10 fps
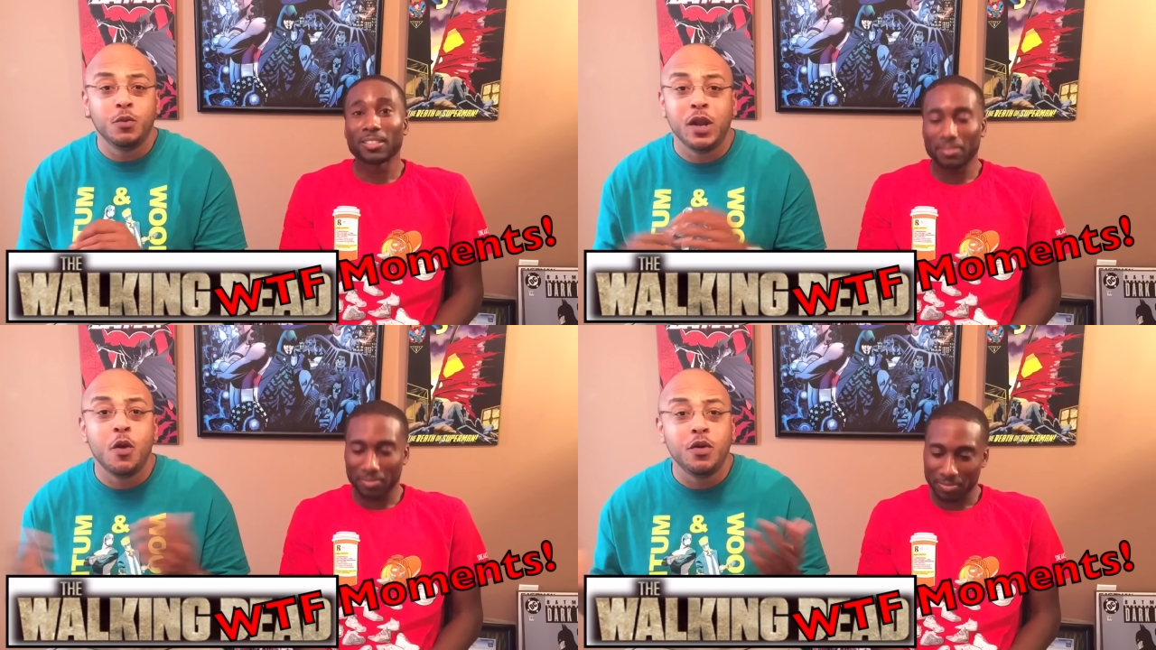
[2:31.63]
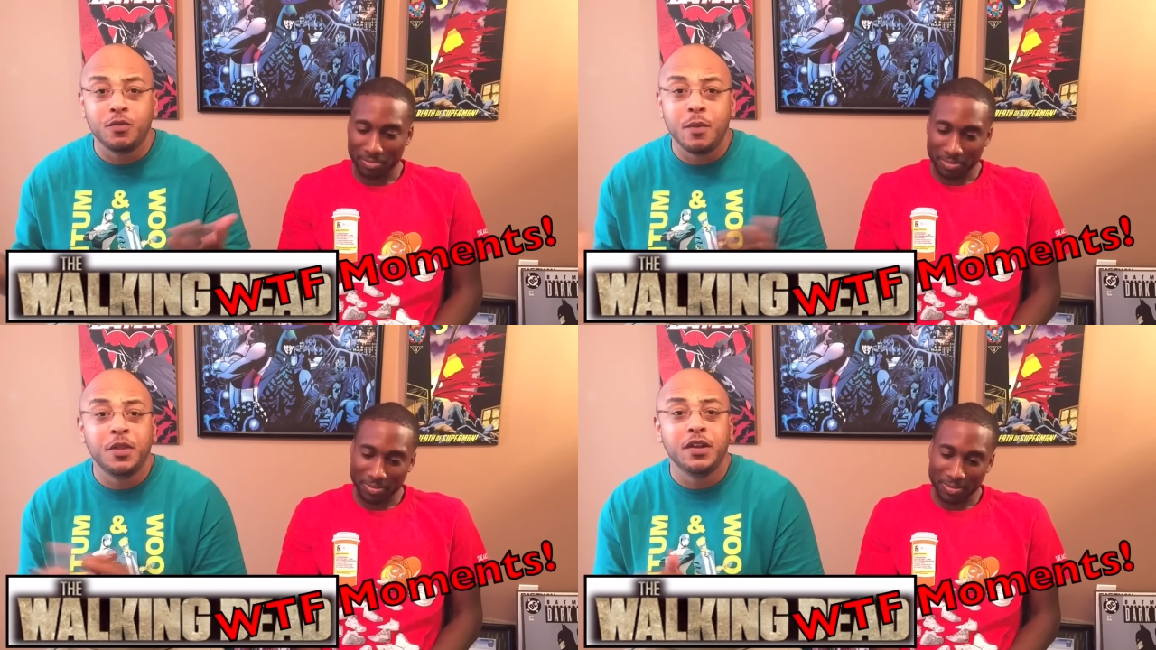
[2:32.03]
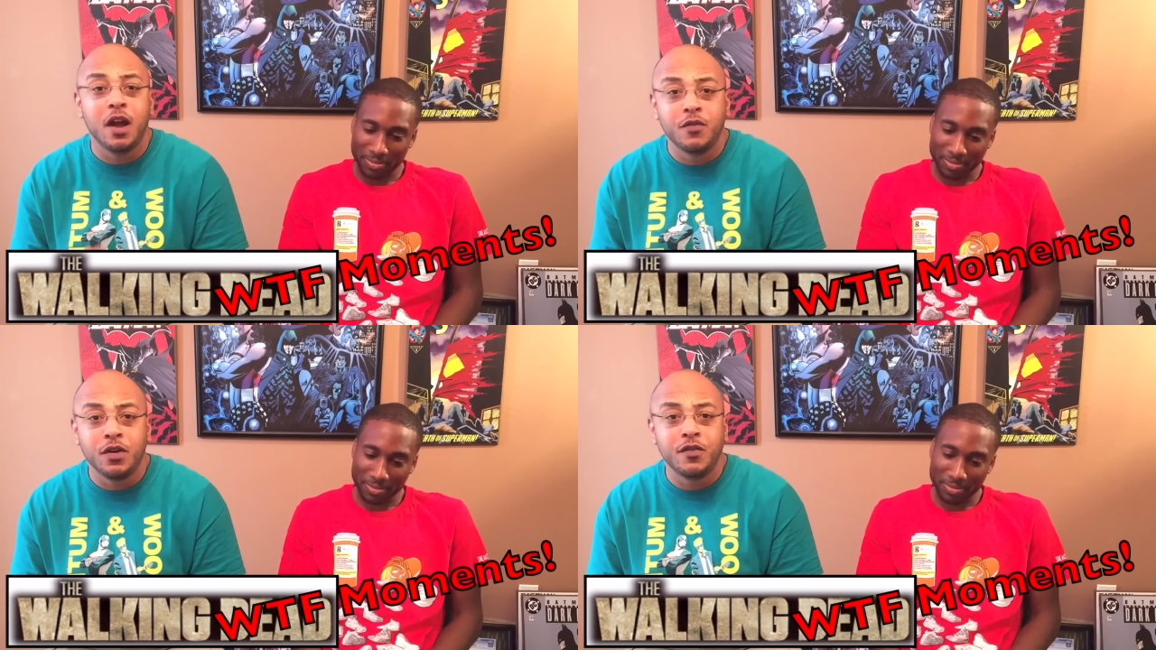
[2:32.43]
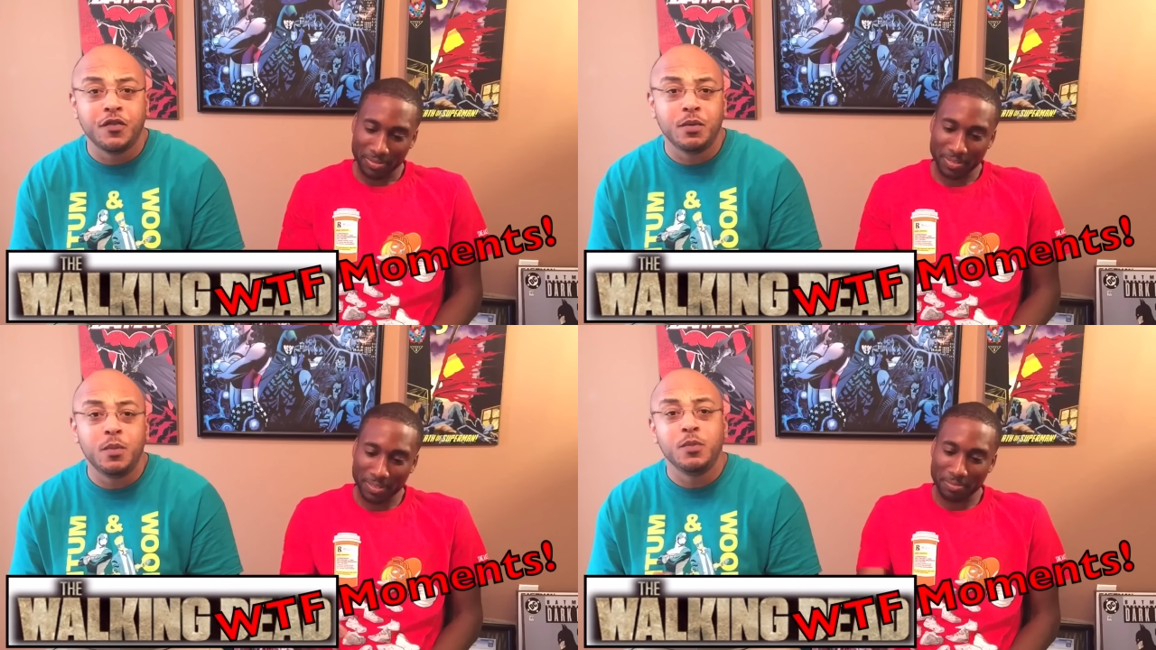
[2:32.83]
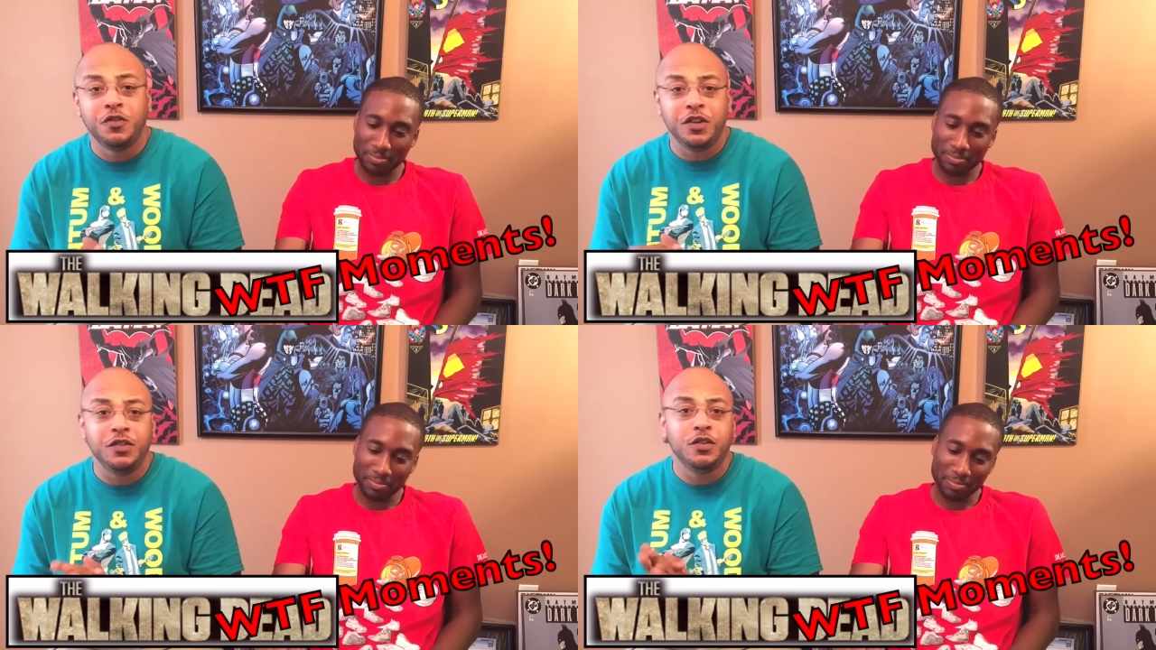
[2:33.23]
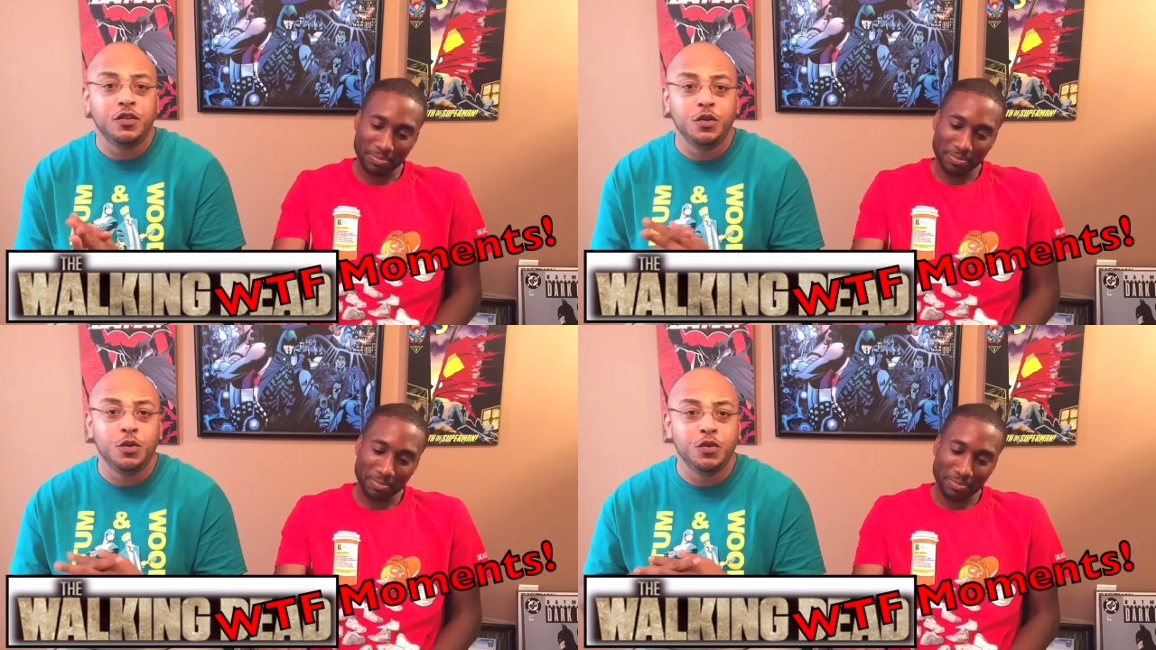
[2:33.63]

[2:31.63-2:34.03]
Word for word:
Speaker 1: we always remember the governor from season two,